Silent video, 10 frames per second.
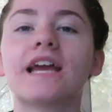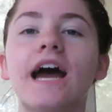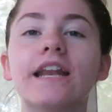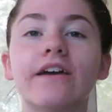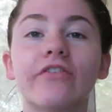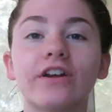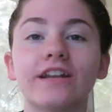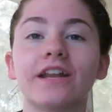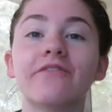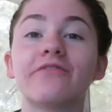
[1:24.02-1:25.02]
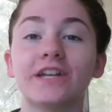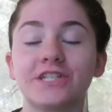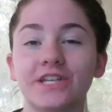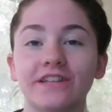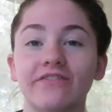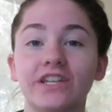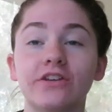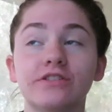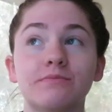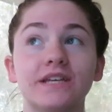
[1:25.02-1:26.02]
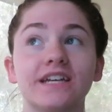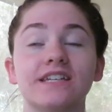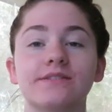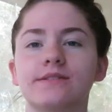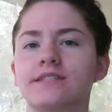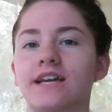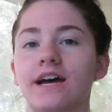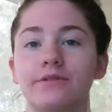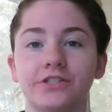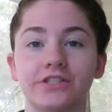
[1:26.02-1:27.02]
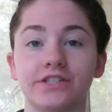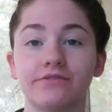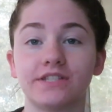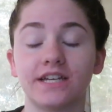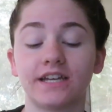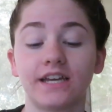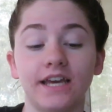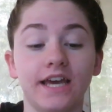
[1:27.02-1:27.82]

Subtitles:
I never ended up finishing videos because I was just so sick.